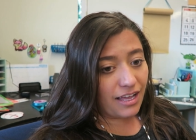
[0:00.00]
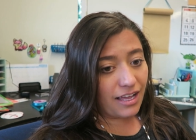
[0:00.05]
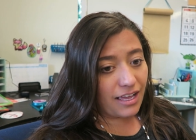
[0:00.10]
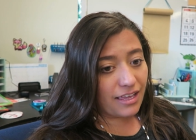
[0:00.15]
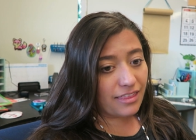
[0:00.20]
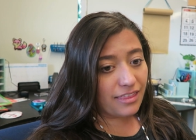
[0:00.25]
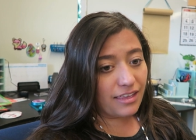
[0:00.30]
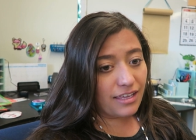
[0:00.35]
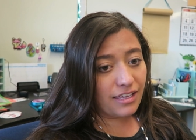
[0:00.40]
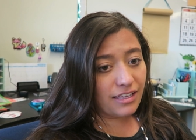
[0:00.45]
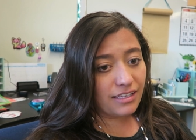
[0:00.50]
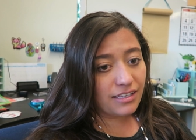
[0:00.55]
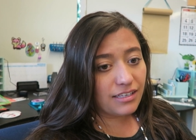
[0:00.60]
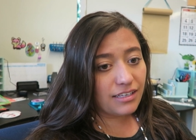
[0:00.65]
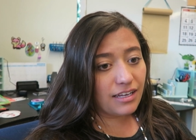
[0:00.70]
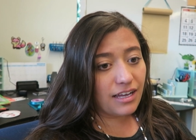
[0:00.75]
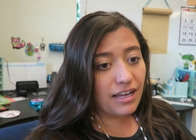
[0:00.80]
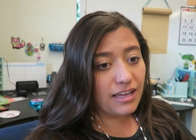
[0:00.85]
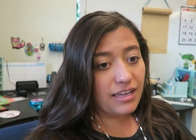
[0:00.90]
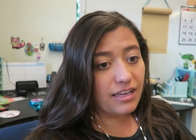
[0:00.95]
I think
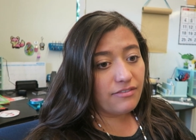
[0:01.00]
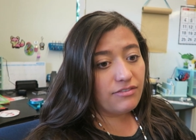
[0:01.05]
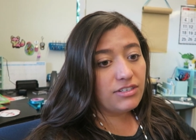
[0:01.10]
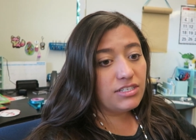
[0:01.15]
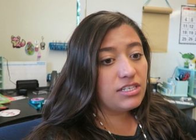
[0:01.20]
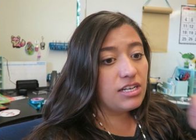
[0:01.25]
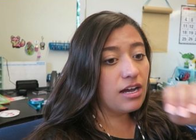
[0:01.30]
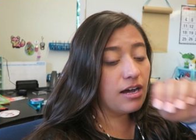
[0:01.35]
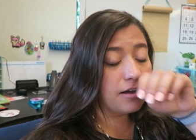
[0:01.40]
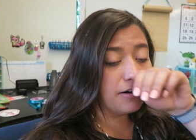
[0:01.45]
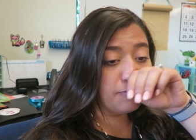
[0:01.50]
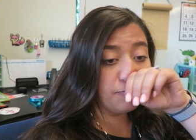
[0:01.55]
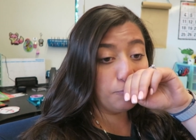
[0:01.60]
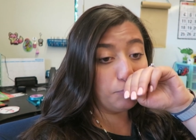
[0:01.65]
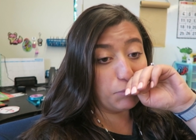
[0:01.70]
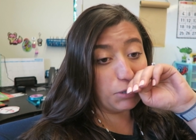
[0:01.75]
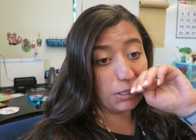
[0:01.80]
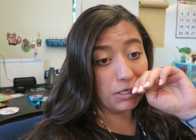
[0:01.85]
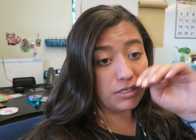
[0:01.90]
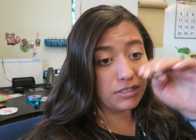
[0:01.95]
I have a ton
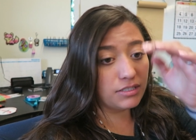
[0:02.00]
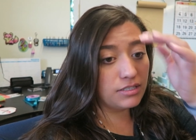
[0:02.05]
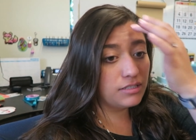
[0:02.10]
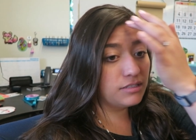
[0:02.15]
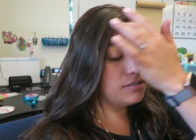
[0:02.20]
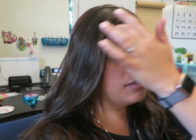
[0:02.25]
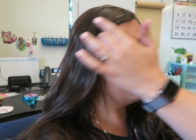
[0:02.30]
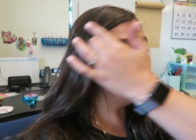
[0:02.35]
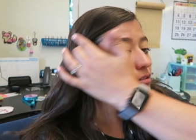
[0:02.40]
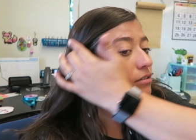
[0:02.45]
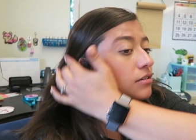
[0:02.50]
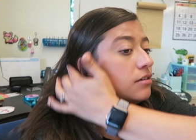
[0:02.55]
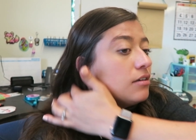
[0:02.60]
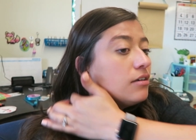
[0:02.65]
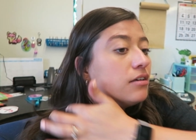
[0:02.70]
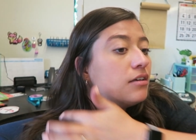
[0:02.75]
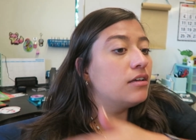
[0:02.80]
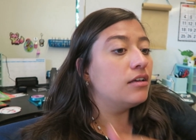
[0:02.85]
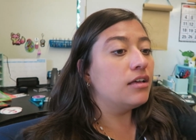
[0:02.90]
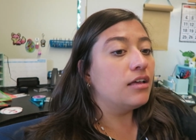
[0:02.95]
of books
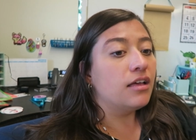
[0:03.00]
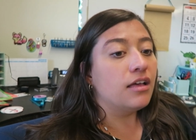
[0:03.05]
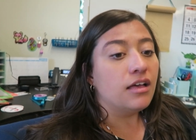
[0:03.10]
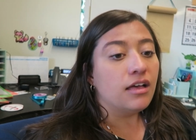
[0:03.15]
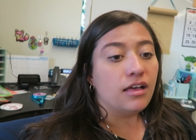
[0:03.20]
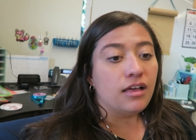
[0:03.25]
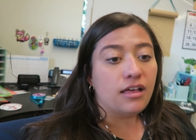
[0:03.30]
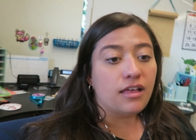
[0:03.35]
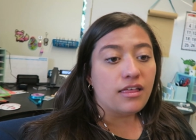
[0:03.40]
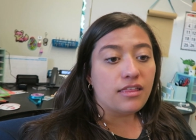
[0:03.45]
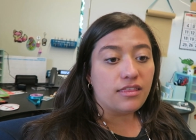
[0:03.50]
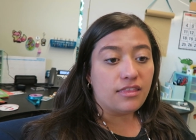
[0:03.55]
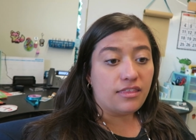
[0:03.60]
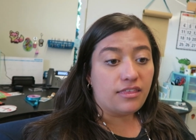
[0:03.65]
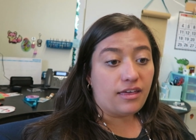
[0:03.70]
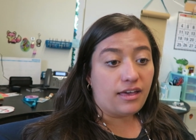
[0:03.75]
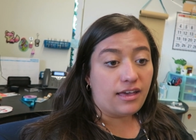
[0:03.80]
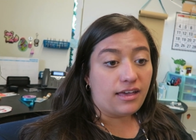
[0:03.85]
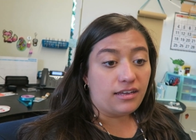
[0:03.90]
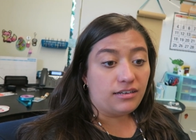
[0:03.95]

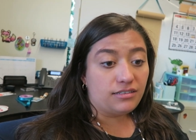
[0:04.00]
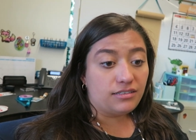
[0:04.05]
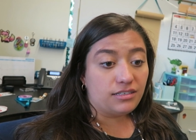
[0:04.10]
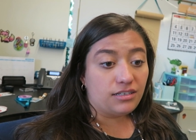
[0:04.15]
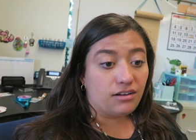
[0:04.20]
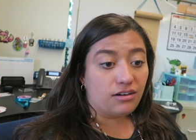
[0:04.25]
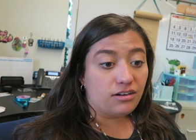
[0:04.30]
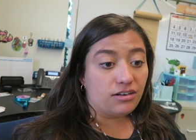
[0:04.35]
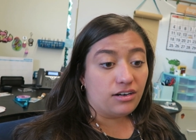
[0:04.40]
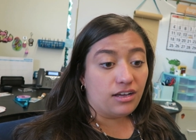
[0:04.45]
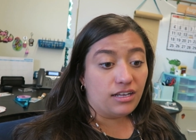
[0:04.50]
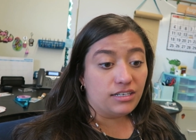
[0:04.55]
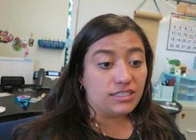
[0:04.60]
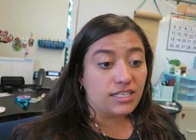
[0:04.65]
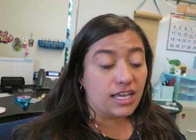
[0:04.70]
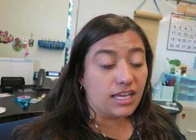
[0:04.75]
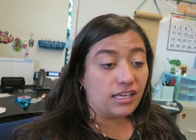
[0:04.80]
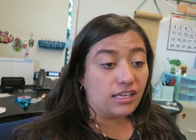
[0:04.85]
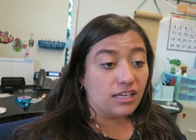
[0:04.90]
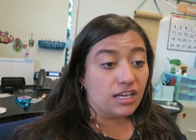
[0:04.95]
that are not
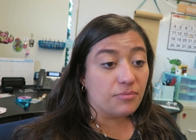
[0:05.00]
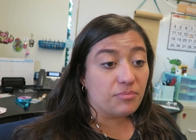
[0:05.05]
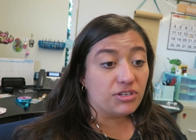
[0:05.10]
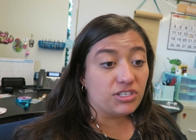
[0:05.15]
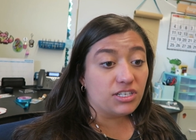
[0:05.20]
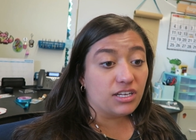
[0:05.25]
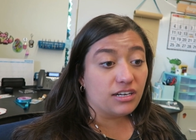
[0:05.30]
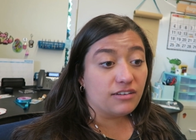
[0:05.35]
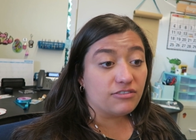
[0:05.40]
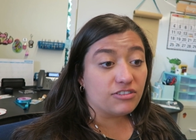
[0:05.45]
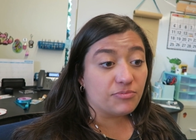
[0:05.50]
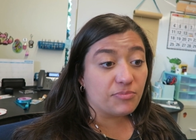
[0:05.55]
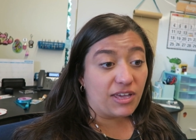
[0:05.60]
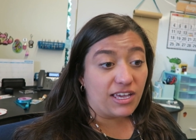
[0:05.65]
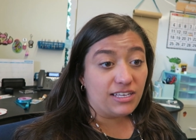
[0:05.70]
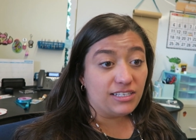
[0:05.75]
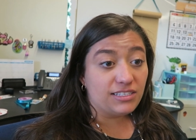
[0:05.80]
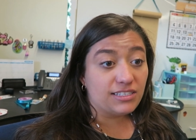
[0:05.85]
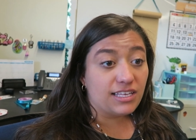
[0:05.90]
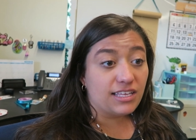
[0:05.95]
taking up a ton of
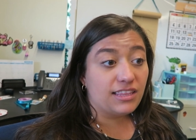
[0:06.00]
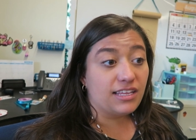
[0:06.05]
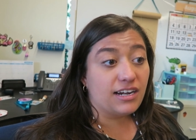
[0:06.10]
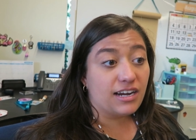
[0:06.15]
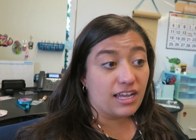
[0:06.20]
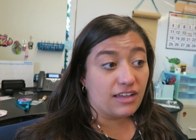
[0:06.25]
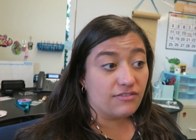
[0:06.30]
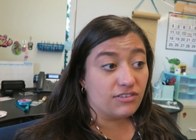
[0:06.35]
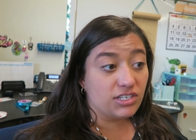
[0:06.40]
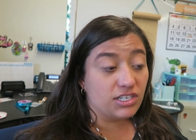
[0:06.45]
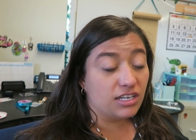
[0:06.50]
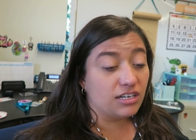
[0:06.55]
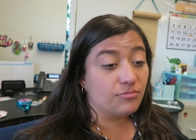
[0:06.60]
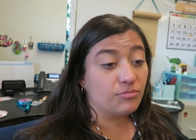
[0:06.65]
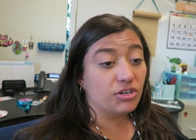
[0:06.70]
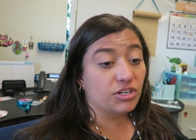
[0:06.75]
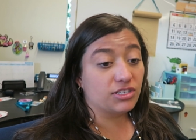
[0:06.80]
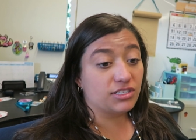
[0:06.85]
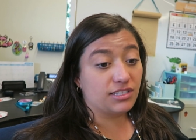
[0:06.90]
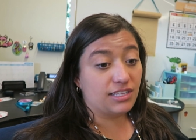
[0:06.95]
space, and then I have a ton of
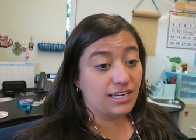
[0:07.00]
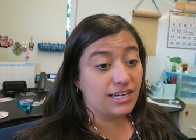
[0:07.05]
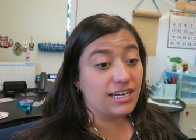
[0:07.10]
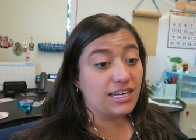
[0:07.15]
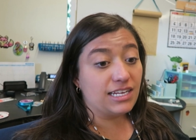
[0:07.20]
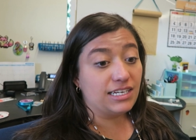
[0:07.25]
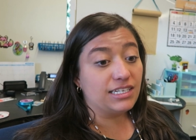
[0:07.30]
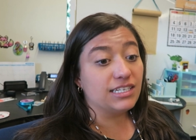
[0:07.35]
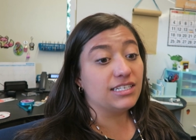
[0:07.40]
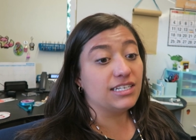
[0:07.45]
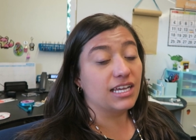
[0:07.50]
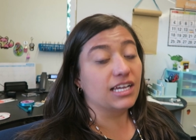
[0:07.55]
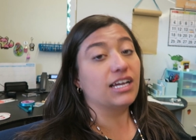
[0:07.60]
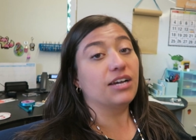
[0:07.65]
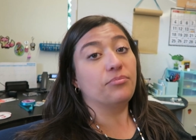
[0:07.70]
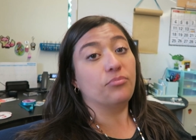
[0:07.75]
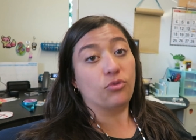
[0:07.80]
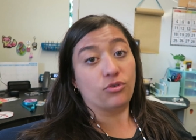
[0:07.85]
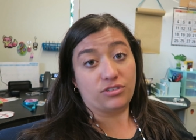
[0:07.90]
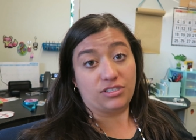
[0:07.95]
books that need to take
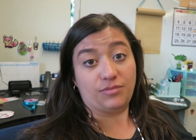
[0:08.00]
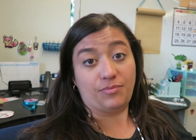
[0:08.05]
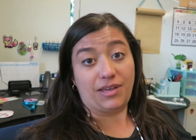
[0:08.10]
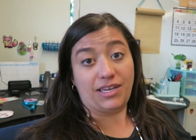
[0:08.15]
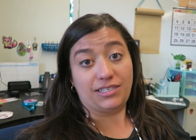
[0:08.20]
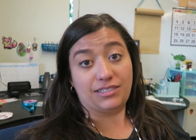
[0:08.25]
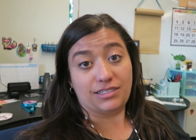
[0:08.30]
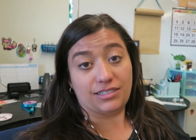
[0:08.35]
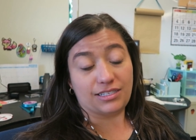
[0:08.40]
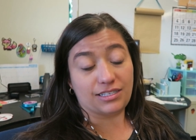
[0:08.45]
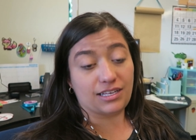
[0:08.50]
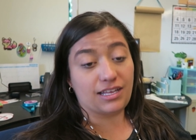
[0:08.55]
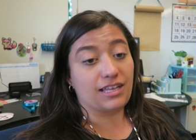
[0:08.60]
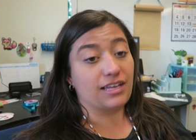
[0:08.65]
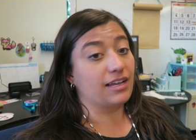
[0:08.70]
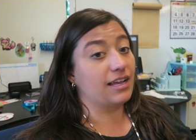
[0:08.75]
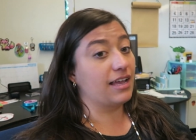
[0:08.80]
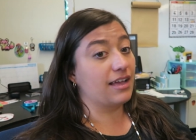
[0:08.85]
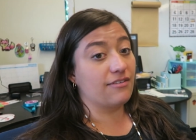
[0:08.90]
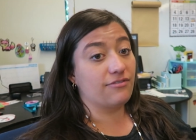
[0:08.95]
up more space.
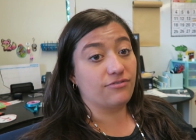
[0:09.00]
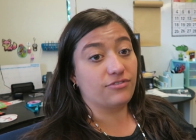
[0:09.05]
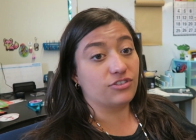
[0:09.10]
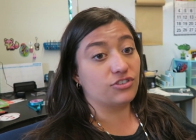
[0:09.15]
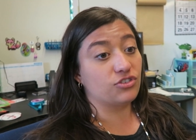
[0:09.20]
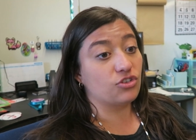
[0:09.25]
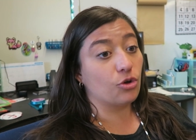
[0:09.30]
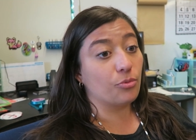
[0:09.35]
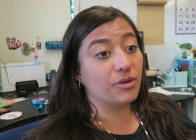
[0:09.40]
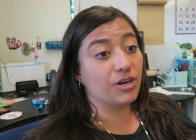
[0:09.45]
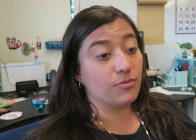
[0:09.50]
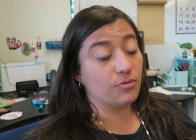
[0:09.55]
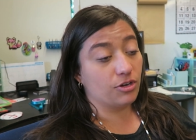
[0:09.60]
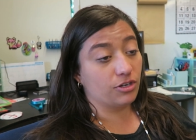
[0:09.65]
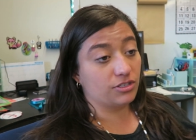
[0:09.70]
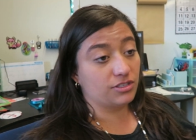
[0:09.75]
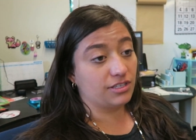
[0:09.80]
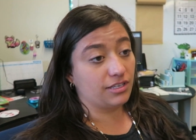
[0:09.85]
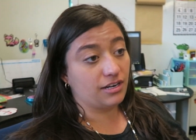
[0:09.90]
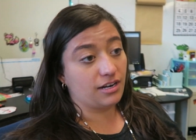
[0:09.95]
Like, I have so many
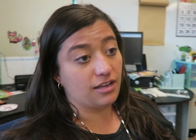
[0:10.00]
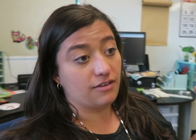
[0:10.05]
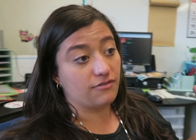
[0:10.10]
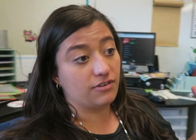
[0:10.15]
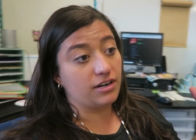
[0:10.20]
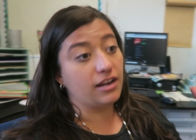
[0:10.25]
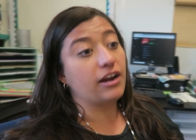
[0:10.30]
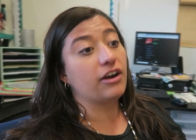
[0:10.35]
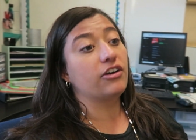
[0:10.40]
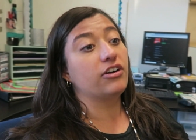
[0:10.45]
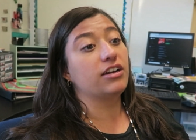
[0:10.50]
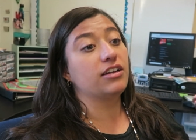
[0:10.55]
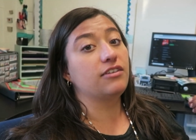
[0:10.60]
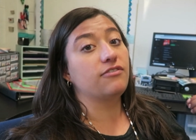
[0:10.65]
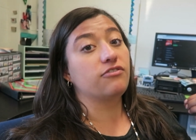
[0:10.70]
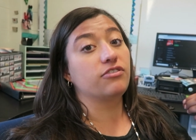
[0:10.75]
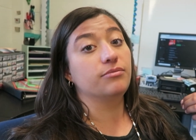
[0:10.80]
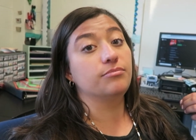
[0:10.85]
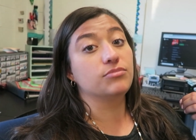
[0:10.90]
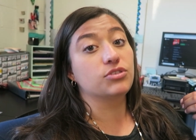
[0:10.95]
books that I have inherited
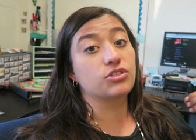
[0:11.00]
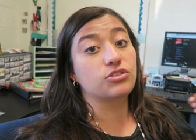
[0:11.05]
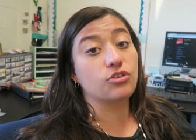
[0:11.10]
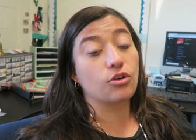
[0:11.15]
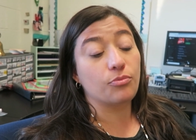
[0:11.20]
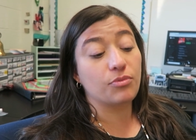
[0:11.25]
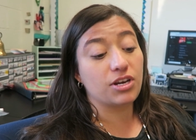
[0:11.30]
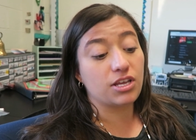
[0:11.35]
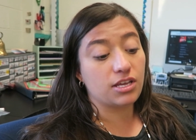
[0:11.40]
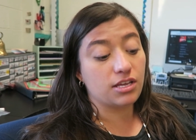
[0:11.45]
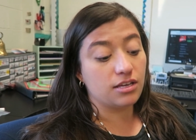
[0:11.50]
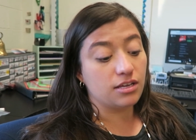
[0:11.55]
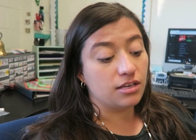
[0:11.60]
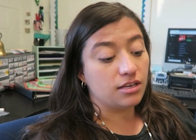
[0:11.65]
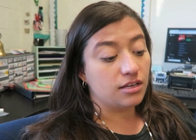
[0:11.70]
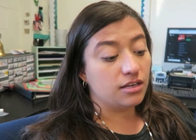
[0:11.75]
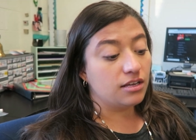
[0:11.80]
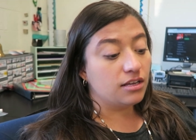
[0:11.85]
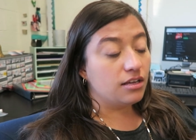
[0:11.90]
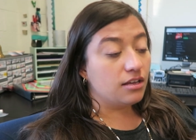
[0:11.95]
from so many,
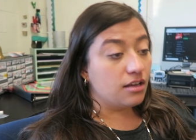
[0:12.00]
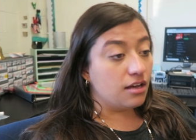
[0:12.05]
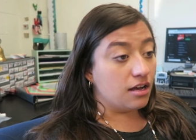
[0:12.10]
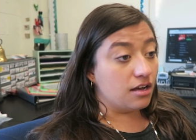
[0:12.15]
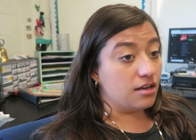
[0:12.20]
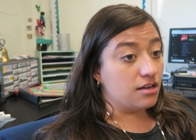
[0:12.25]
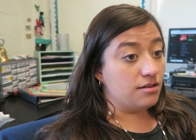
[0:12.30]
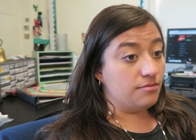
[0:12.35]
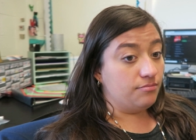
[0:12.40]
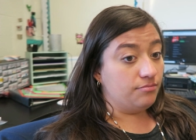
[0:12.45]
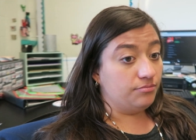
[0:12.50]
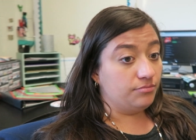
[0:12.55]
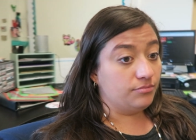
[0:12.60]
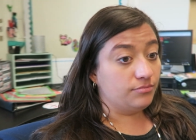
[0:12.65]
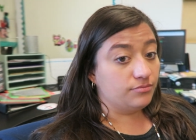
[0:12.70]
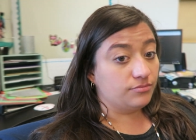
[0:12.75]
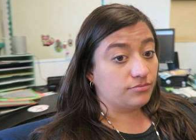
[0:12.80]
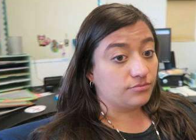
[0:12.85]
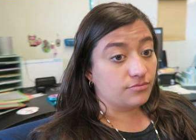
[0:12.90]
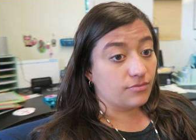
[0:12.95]

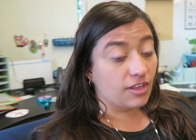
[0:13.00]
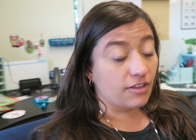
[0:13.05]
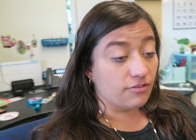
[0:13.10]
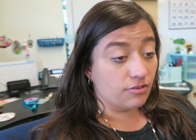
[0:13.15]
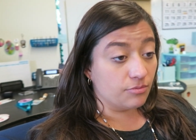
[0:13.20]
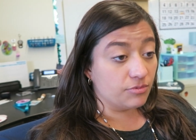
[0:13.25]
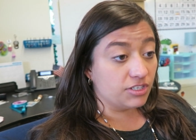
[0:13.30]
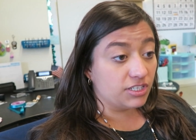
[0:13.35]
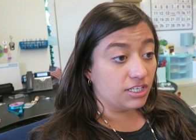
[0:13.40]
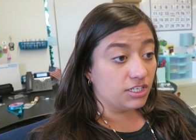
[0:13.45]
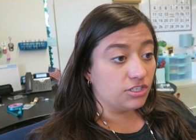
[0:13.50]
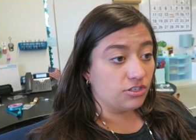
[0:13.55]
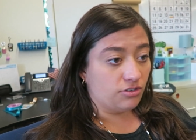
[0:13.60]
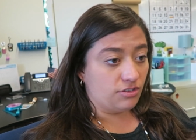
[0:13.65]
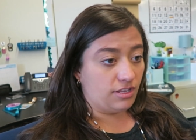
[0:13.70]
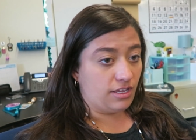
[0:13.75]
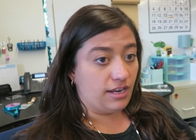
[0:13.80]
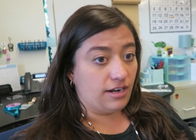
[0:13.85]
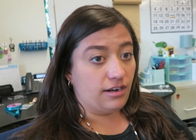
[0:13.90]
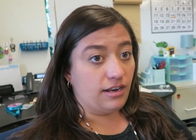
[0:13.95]
from the
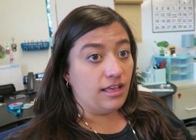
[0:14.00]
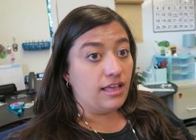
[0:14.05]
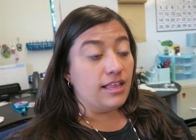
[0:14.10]
teacher that